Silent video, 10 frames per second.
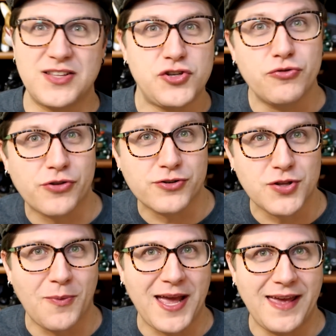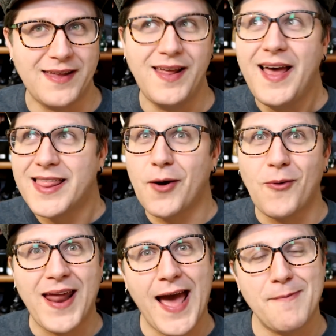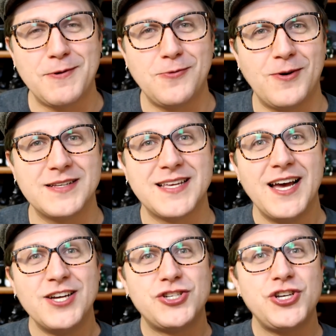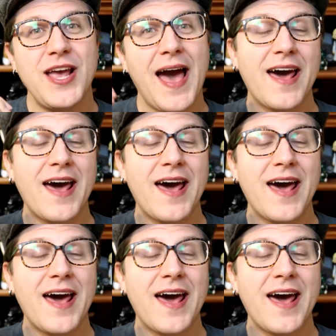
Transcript: two-thirds of the way in that what happened was she